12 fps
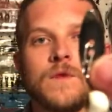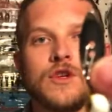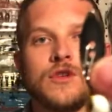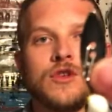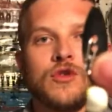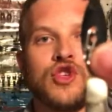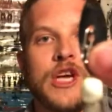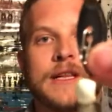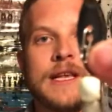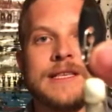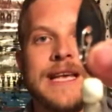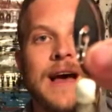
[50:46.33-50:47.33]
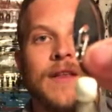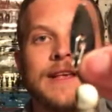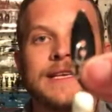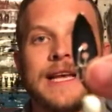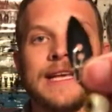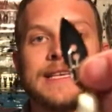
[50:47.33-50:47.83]
So check this out.
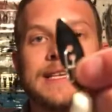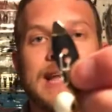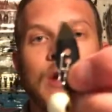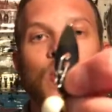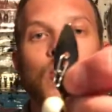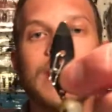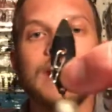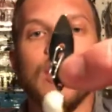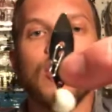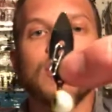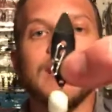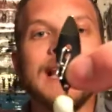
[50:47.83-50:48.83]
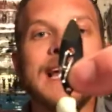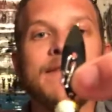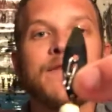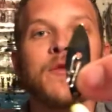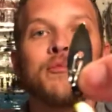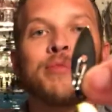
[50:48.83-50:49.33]
This is a willow leaf
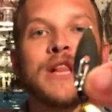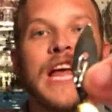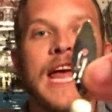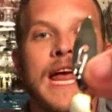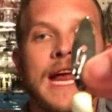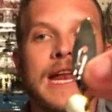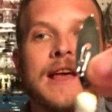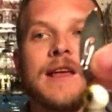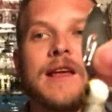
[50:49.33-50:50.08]
blade